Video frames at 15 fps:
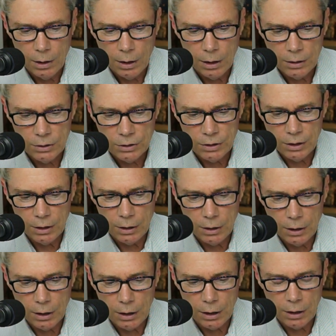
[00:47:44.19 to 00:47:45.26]
Let's
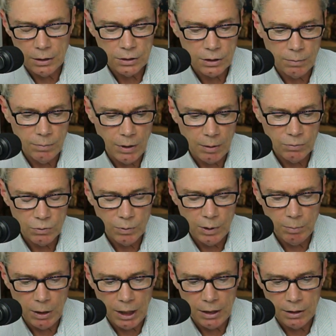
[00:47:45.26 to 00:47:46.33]
see, uh, and sometimes we
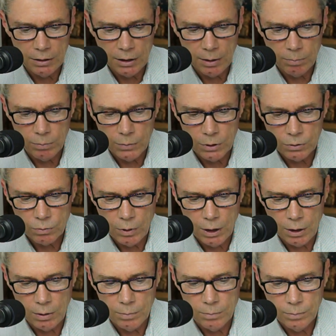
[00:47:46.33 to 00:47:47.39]
buy the dip as
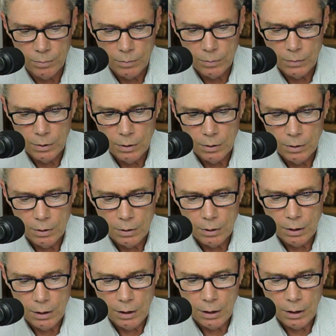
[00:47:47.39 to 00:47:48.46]
well.
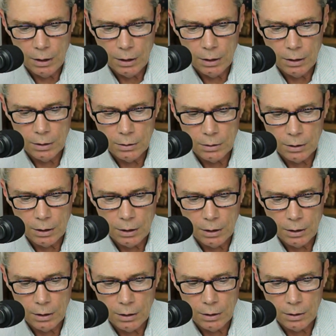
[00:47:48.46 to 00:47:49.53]
And
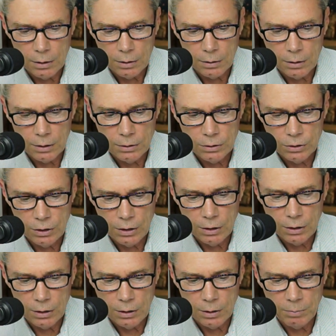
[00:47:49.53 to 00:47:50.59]
uh, let's
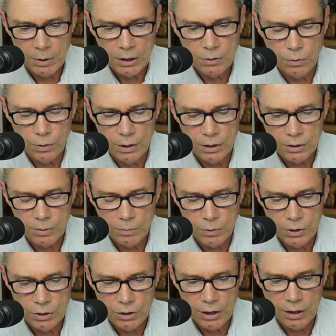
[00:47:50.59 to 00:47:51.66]
see, Bitcoin is
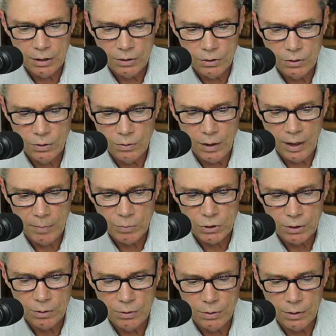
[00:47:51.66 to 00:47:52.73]
appreciated too,
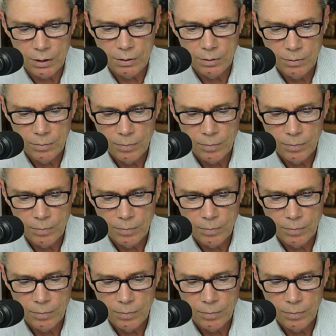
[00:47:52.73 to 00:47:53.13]
absolutely.